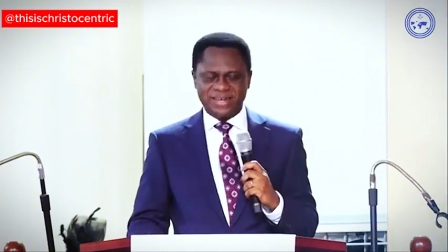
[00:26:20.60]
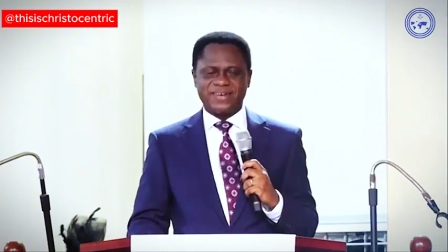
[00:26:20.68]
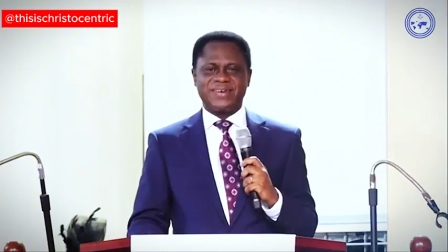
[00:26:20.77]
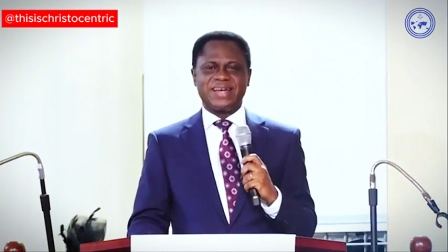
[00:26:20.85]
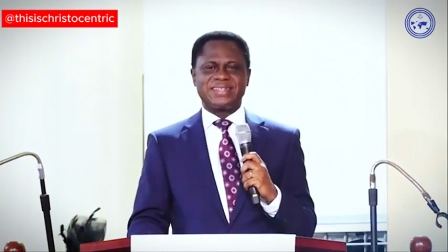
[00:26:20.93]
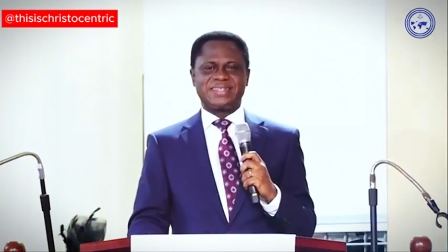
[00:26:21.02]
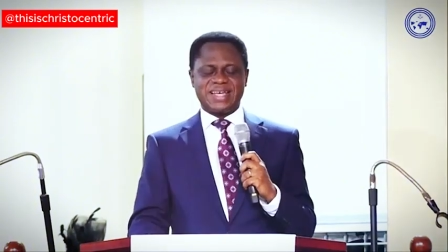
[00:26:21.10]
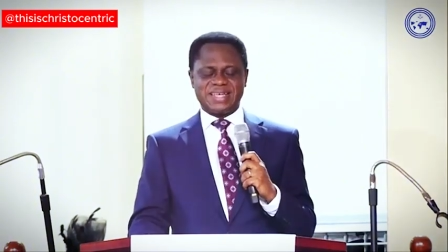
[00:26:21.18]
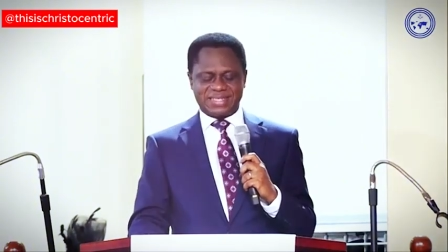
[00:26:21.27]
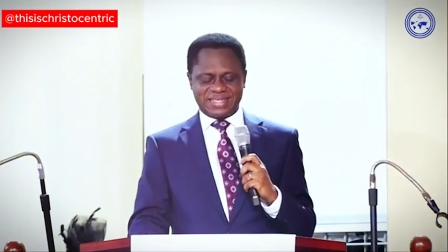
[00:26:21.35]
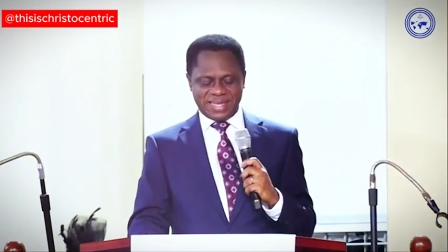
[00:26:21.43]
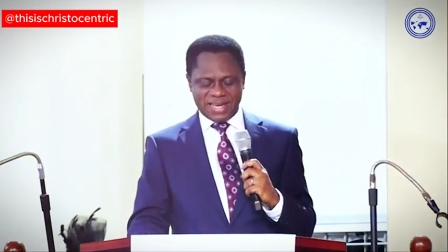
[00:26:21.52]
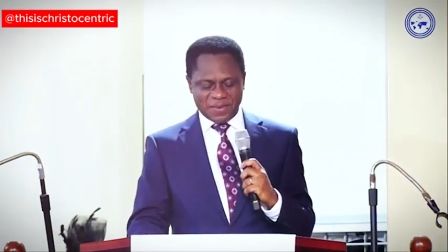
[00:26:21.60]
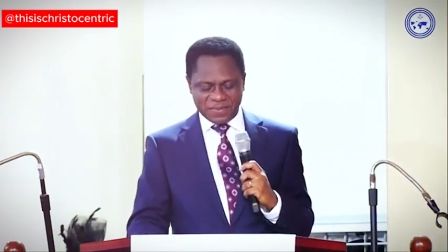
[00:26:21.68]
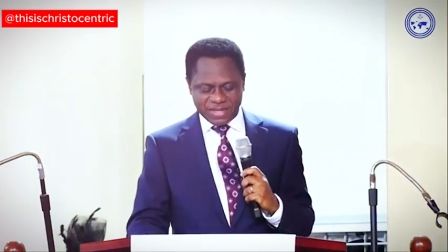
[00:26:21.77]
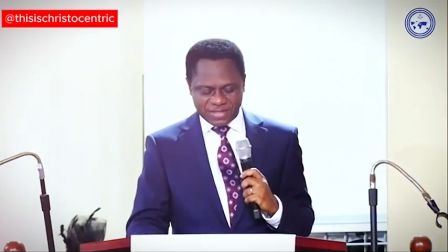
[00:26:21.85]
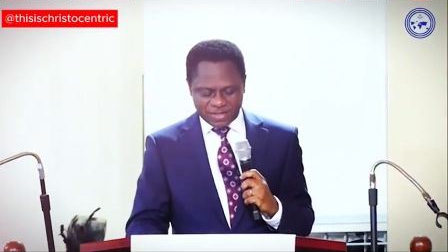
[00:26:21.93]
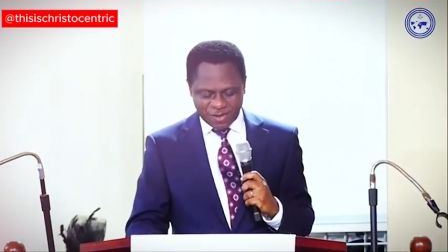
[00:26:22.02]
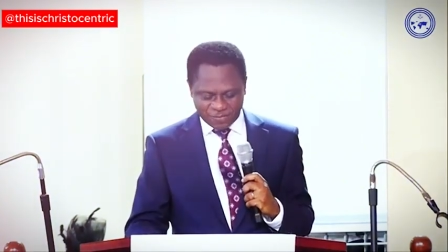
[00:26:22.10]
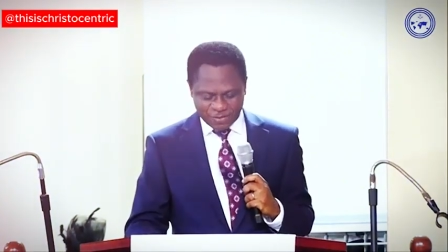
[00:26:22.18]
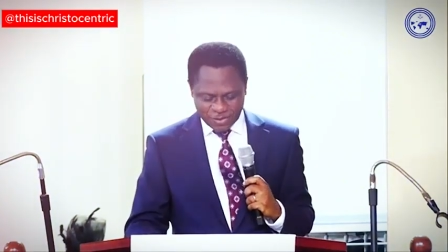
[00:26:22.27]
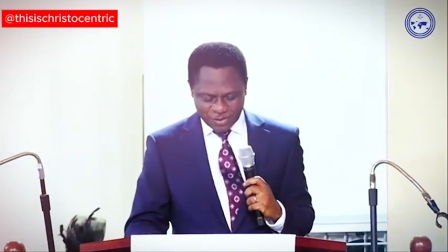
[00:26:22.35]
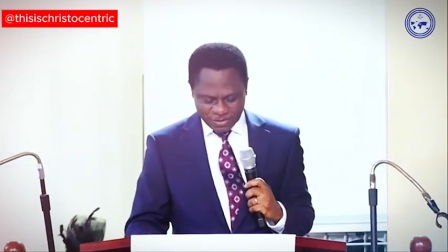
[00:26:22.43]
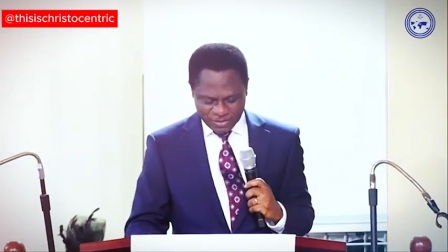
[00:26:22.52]
transcends limits of
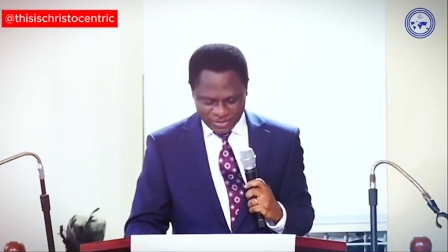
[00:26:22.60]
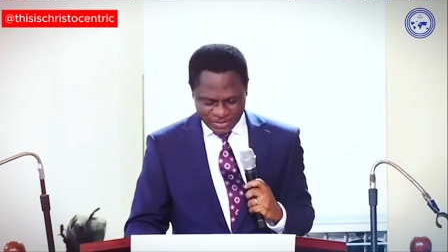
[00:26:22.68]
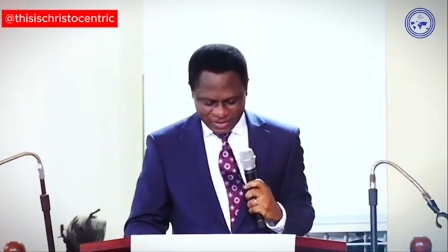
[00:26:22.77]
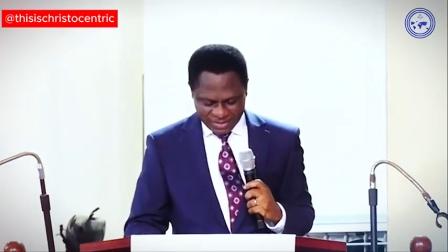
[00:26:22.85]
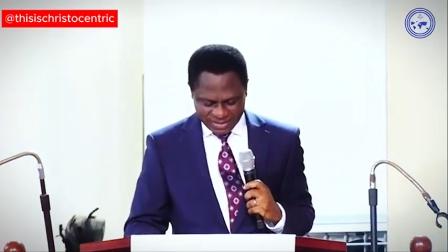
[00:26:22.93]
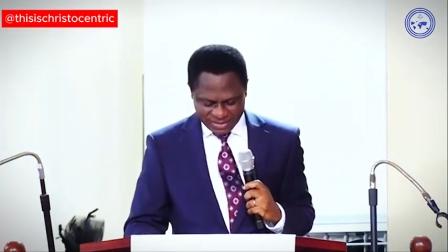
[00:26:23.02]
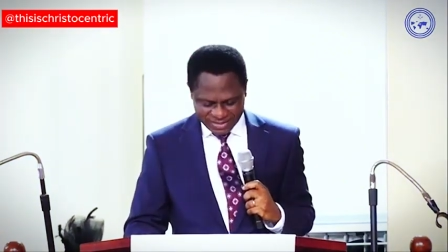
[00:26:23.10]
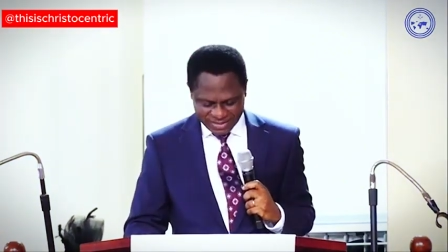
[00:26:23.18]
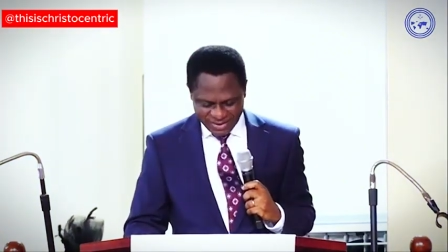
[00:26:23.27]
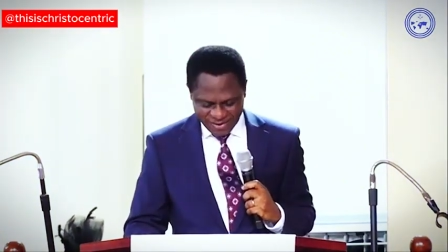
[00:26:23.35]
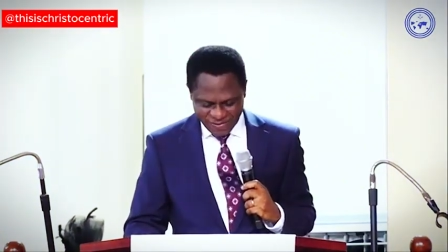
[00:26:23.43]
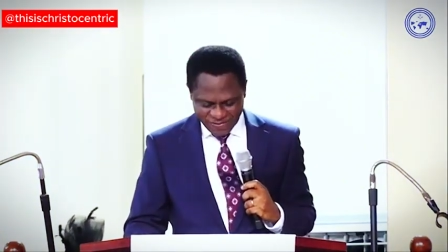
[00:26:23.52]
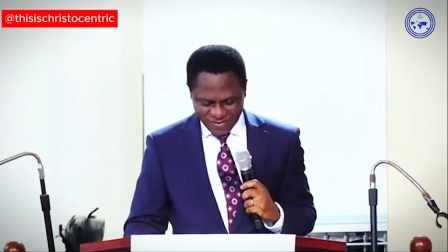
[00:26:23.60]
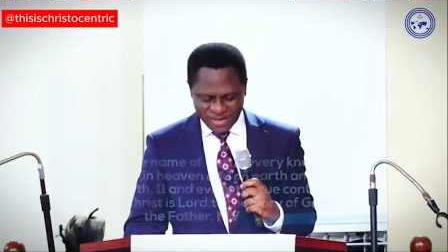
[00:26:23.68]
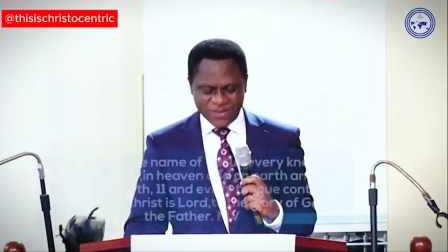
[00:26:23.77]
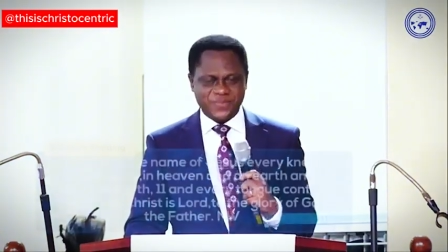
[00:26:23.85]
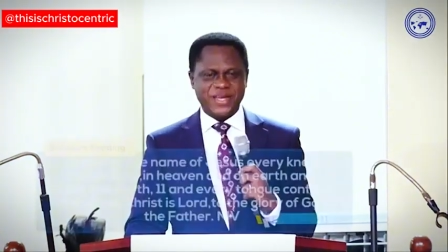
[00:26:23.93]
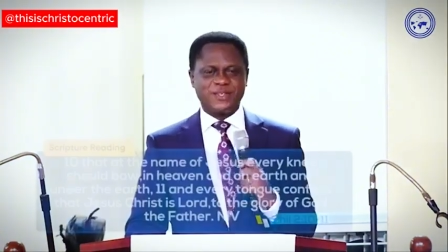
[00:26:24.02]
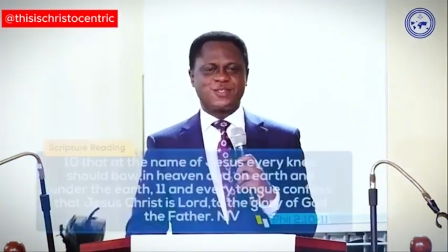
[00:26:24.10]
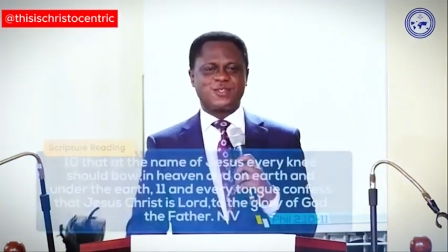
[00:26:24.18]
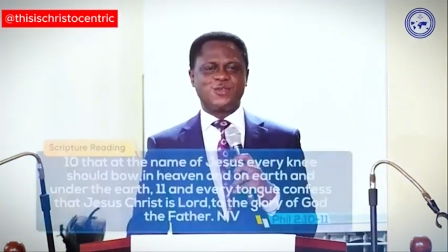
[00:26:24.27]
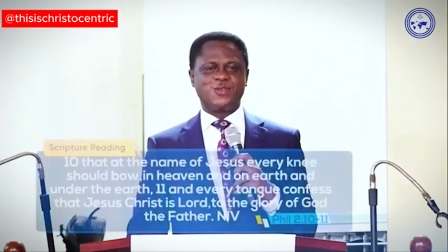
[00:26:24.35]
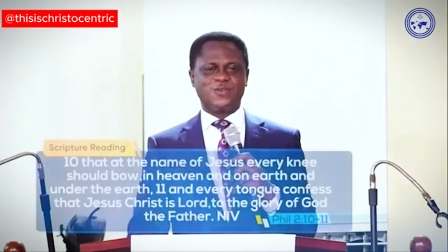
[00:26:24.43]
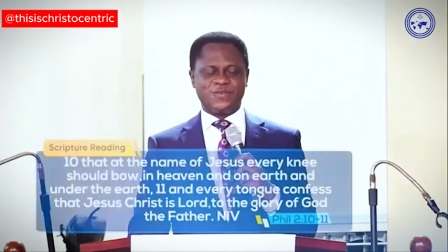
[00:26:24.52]
thought. Philippians
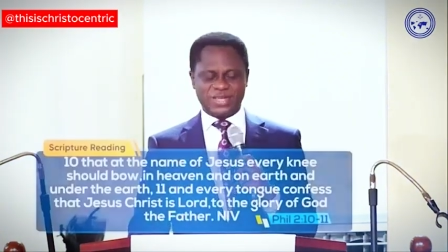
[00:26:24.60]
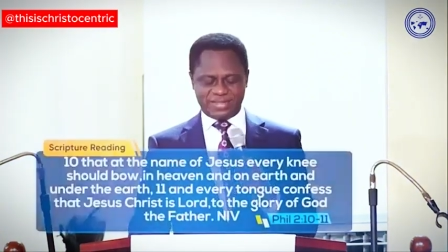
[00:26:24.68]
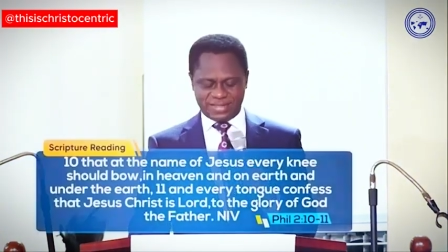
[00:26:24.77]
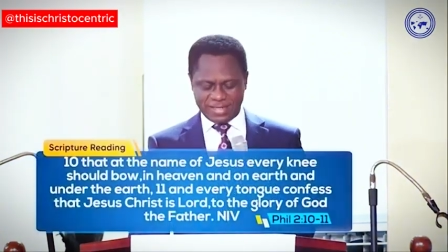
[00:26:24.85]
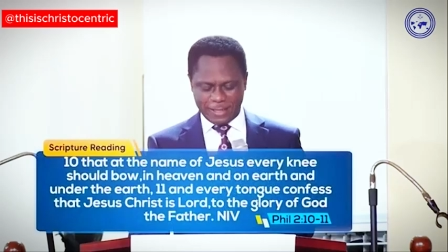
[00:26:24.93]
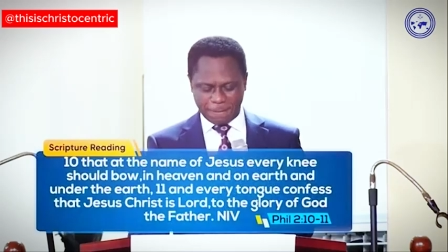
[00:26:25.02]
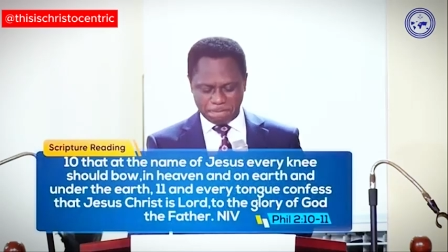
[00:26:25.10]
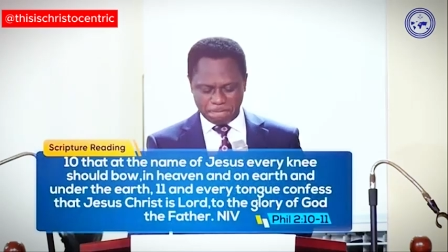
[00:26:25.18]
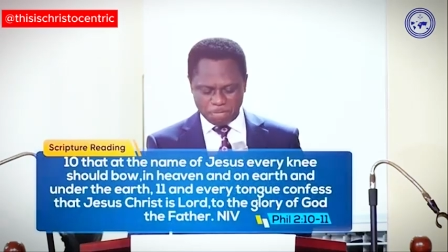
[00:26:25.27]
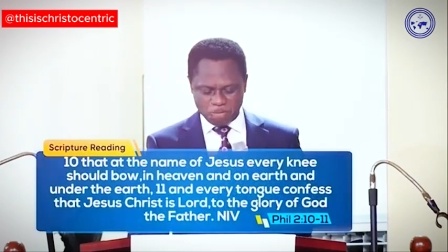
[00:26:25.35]
2, verse 10.